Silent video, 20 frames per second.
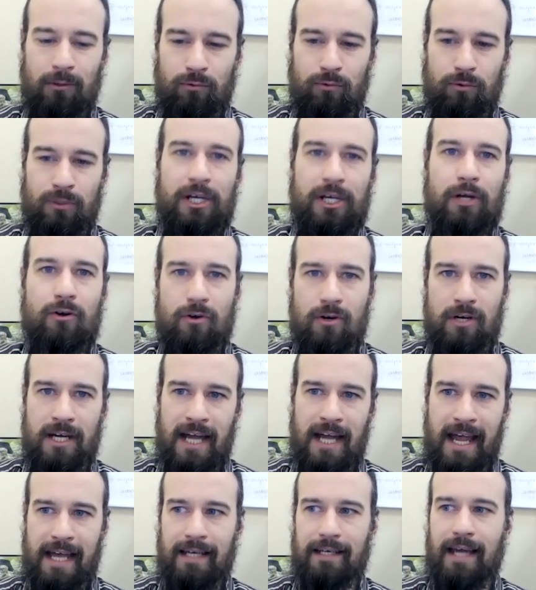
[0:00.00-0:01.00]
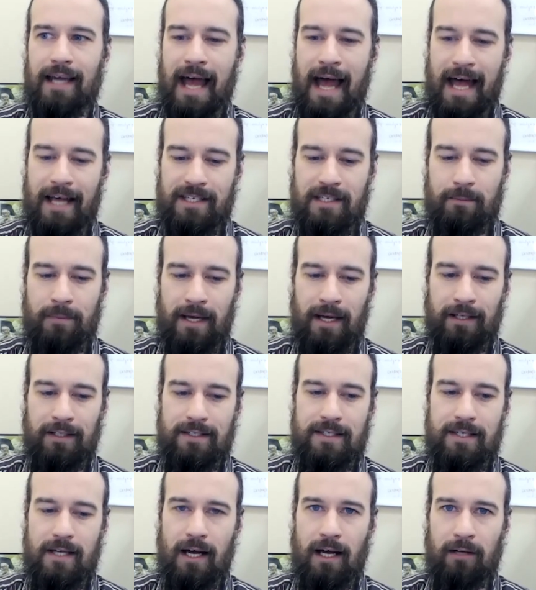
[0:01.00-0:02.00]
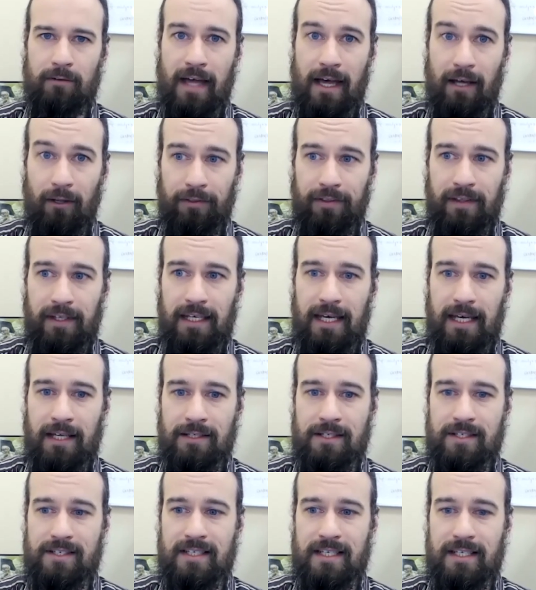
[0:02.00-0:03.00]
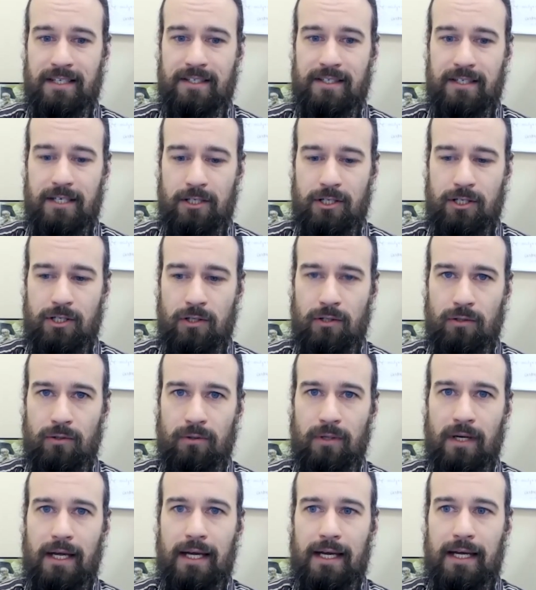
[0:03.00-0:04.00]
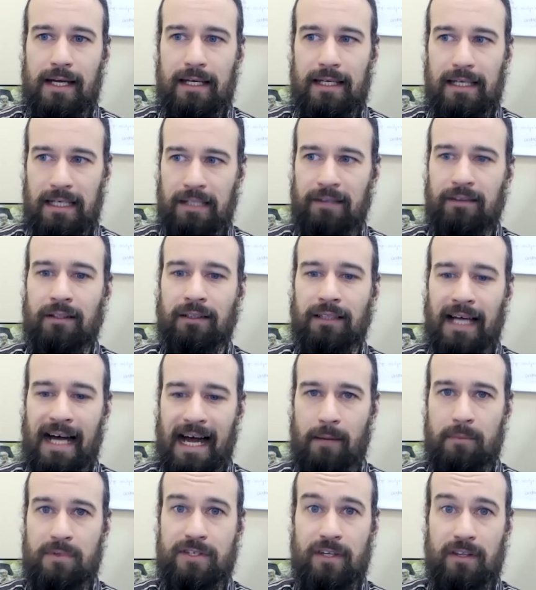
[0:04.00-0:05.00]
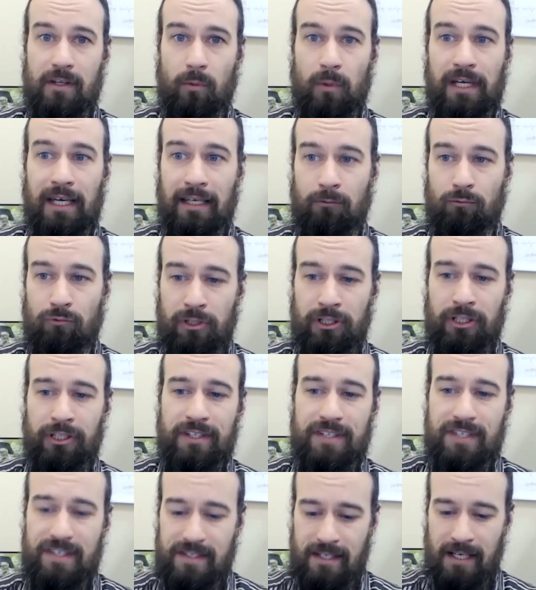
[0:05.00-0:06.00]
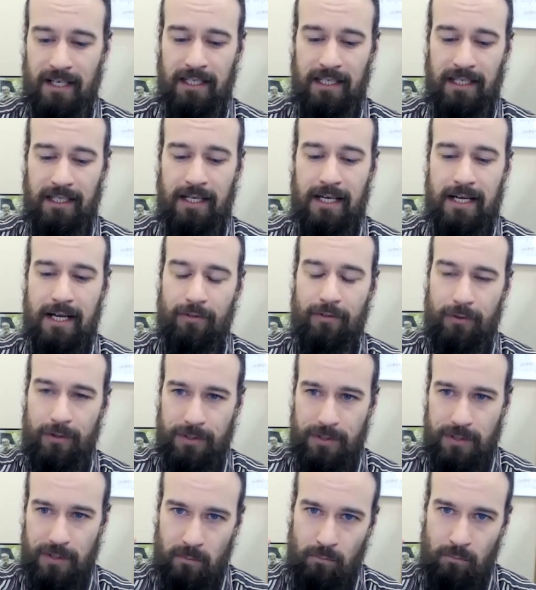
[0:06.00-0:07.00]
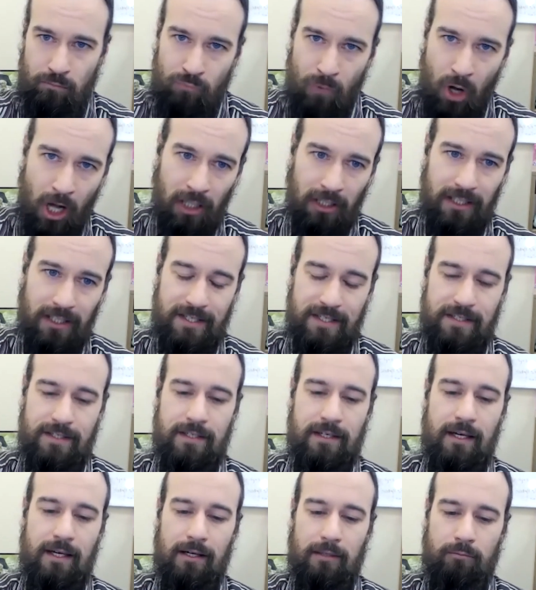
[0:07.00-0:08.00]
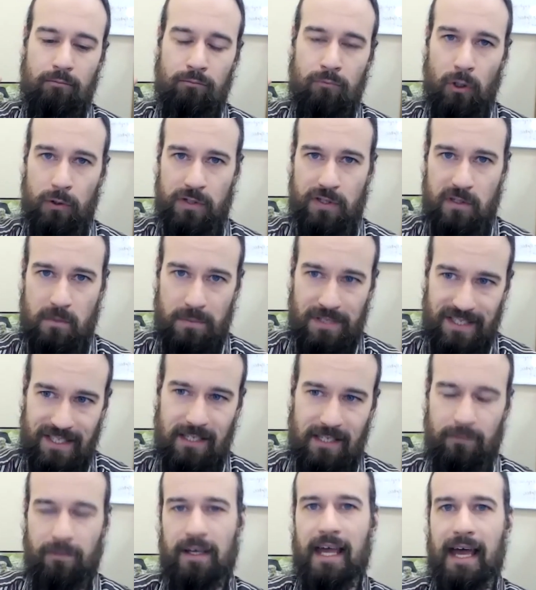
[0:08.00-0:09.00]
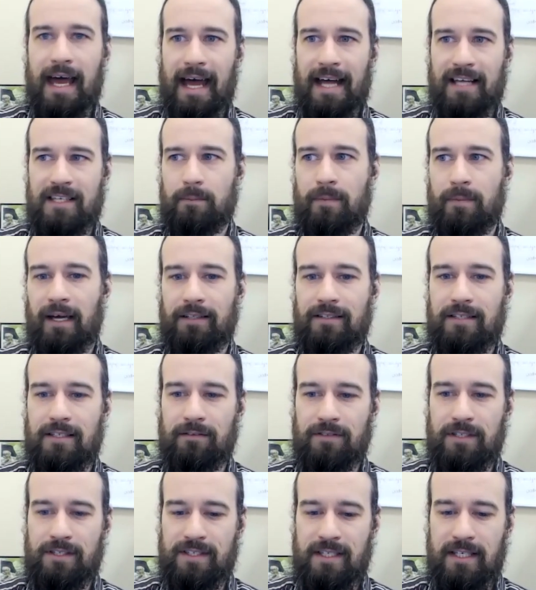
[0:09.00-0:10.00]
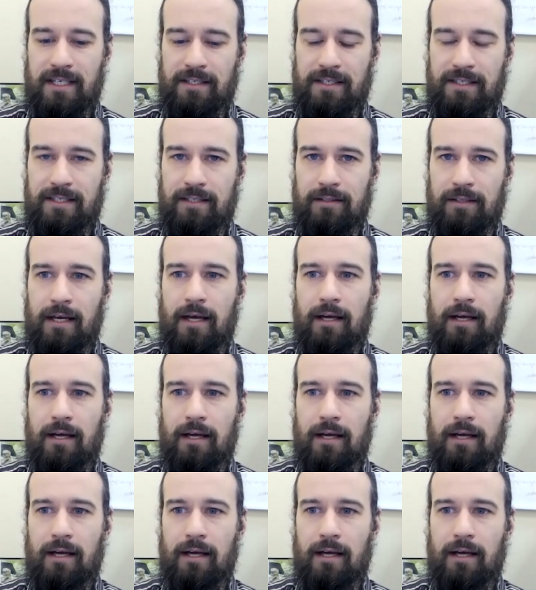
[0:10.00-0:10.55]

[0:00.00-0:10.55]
recreate aspects of healthy and diseased tissue in the lab so that we can really study the smallest, most specific aspects of disease,